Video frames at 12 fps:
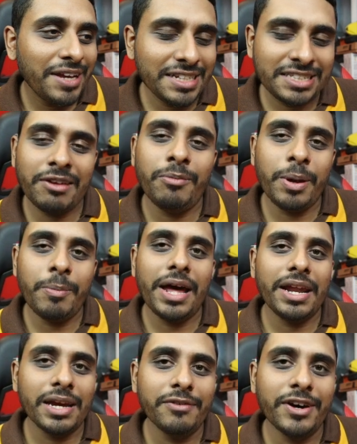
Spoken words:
is giving me banning